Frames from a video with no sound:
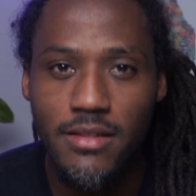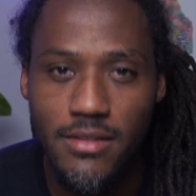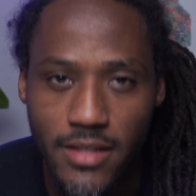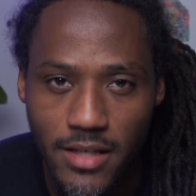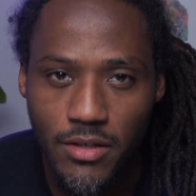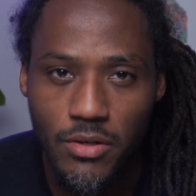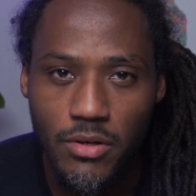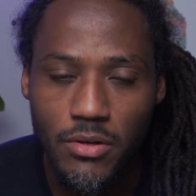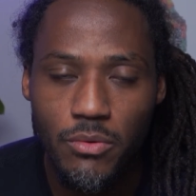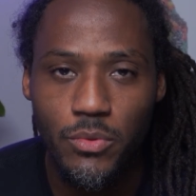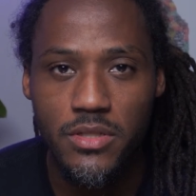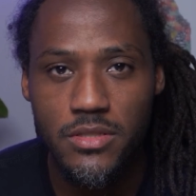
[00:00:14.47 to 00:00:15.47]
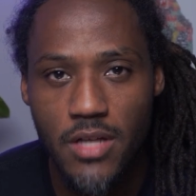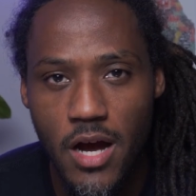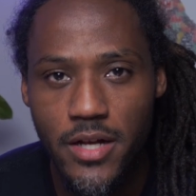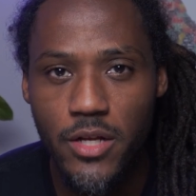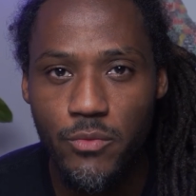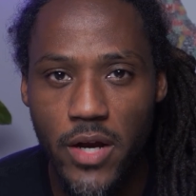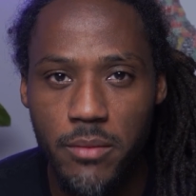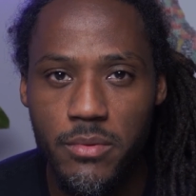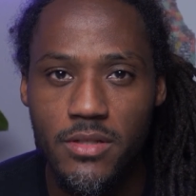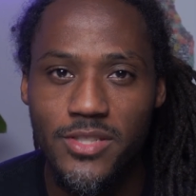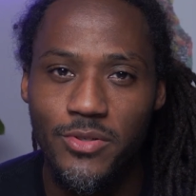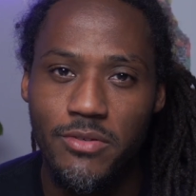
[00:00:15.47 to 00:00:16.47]
deal with Saudi
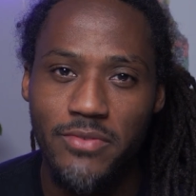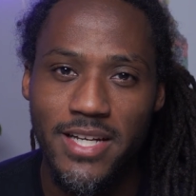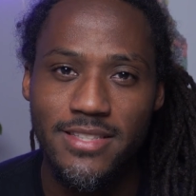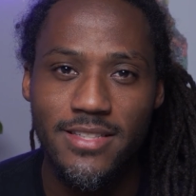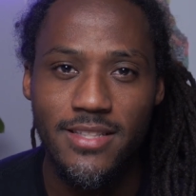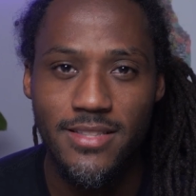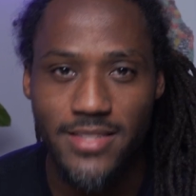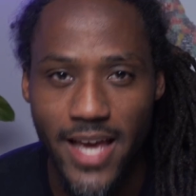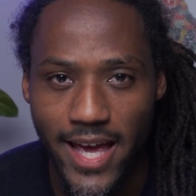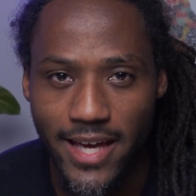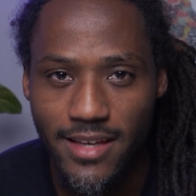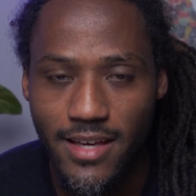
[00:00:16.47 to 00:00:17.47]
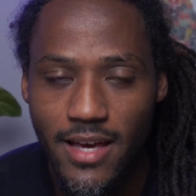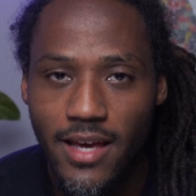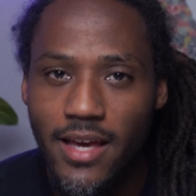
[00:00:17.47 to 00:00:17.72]
Arabia to invest in tech.